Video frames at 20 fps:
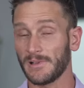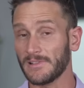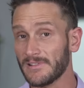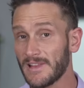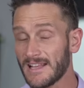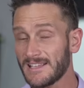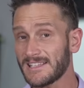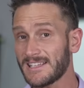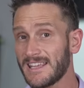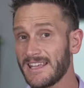but
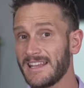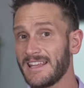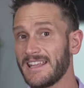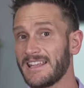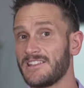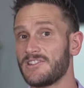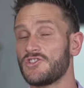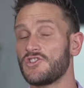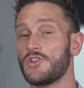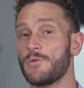let's get
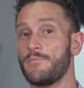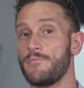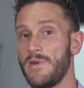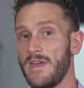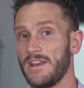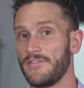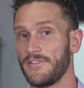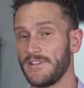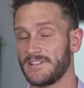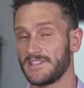into the
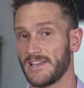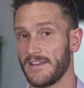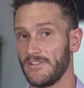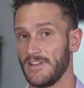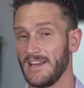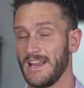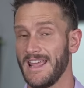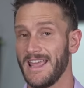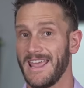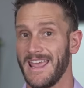benefits of
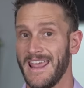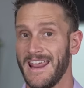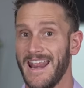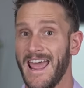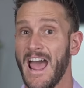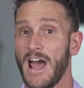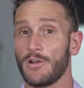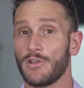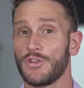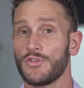it and
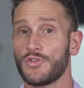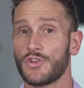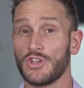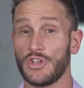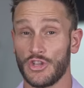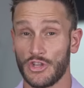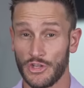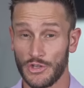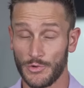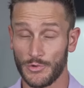how you
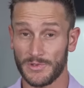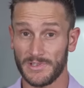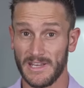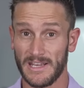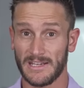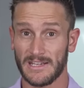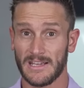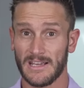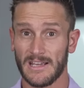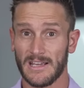can use
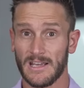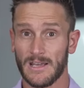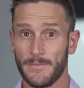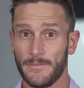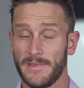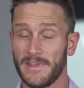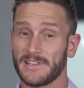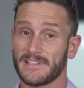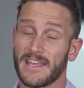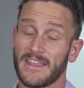it,
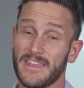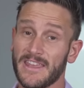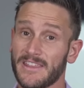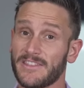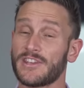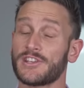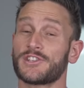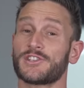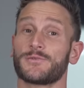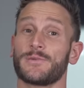because I think
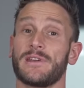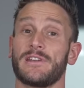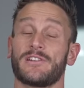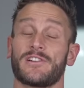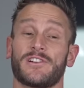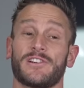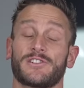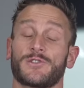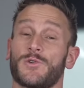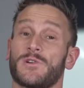this
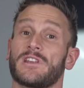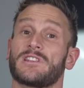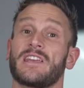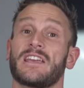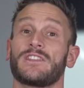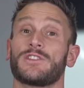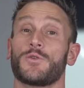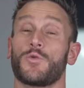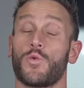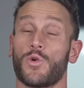sweetener is going to
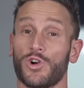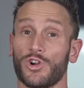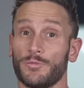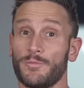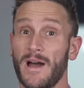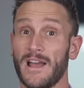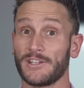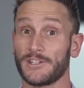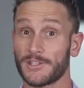take the world by